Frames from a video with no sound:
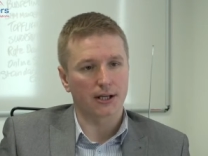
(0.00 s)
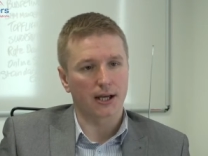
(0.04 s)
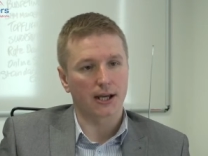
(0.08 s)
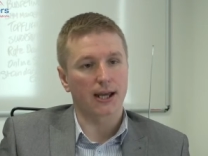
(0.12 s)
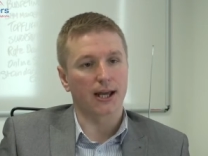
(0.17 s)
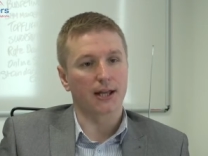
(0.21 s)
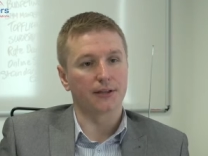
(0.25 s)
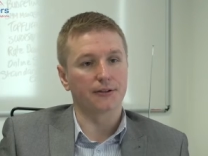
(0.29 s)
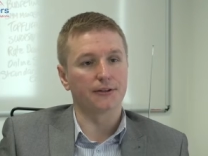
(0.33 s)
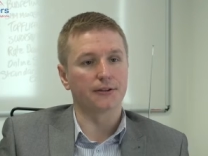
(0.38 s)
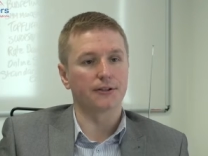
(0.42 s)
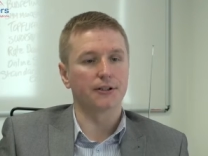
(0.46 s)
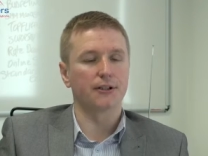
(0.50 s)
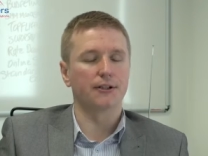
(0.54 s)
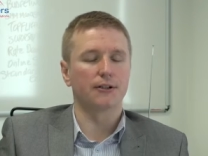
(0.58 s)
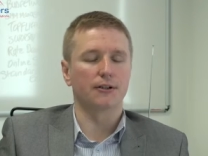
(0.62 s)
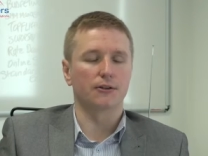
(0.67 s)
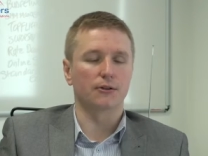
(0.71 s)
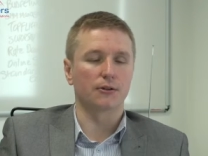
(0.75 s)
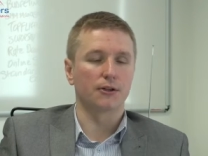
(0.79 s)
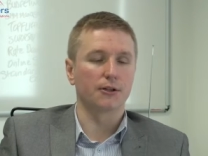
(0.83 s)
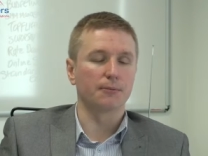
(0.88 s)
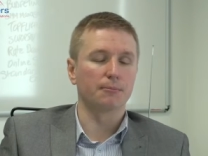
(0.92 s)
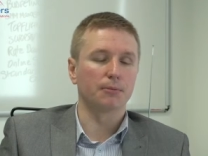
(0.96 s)
a candidate
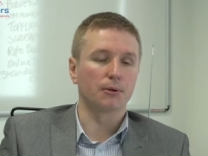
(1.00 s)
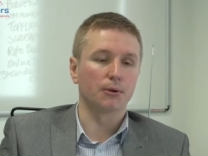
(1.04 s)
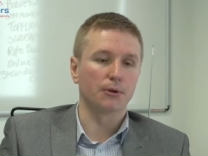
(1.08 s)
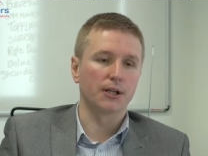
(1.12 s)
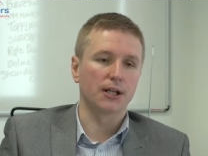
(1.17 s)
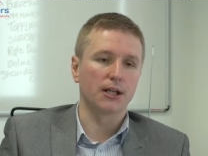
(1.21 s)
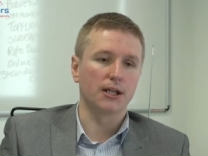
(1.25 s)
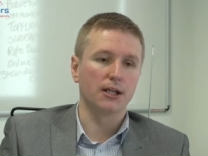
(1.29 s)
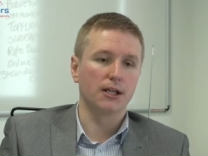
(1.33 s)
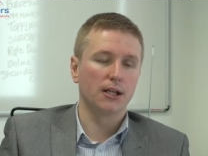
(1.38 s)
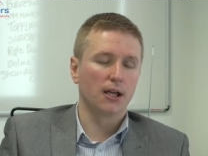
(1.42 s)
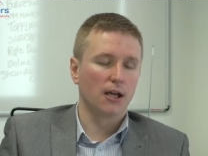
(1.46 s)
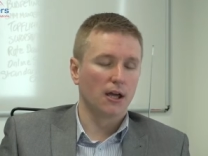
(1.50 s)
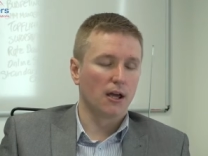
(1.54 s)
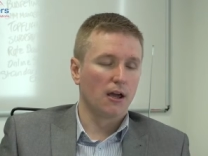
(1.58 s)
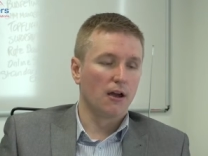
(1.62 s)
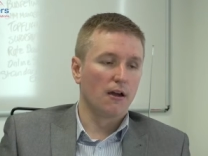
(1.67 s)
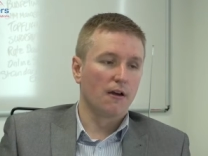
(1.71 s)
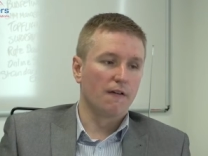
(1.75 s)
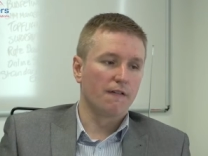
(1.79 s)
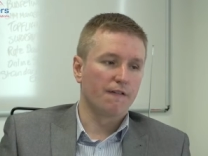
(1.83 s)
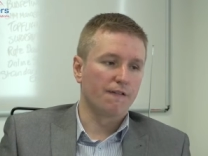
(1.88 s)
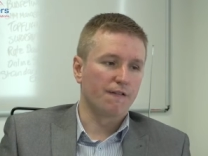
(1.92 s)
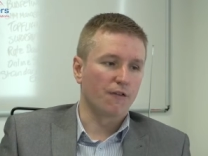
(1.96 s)
or an employee
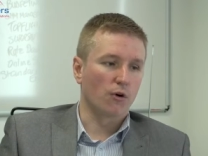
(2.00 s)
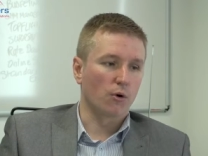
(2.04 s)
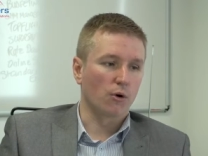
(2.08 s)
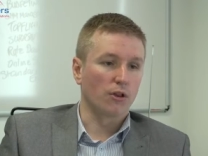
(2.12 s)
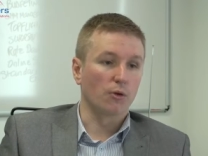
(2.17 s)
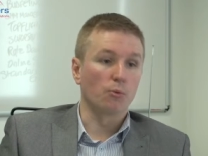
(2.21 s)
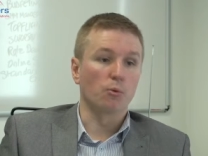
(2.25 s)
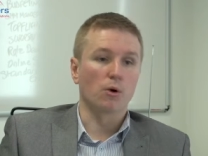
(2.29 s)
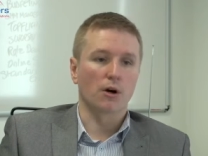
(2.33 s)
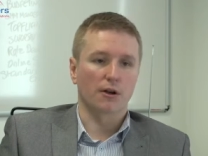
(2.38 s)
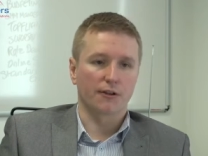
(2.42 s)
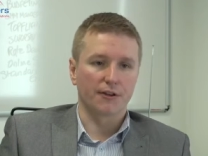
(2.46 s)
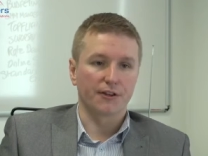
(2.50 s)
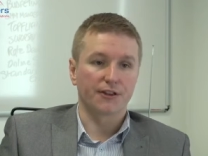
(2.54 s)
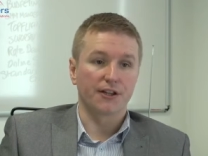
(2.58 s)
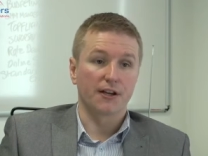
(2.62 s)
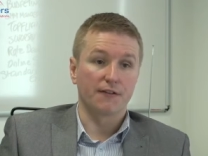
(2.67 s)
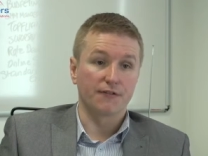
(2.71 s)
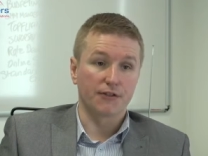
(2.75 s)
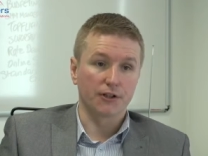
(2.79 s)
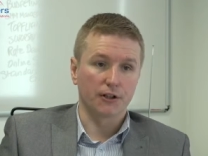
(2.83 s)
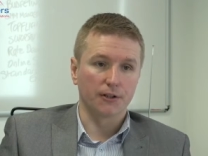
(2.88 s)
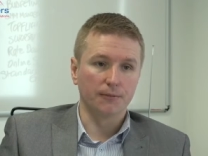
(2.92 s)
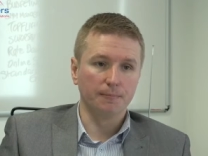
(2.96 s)
for the work that
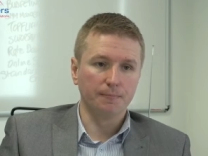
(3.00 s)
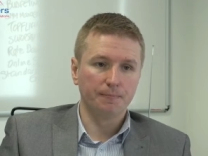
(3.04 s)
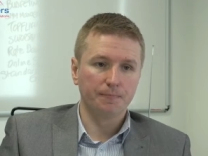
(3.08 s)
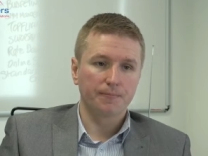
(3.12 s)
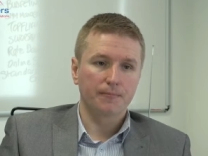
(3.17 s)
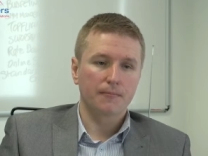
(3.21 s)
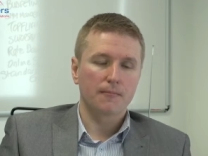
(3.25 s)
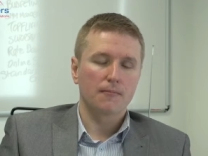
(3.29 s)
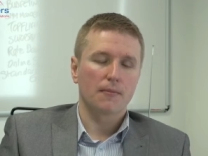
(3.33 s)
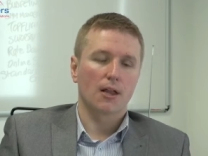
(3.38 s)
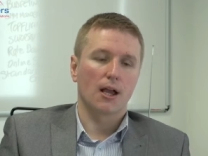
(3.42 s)
they've done,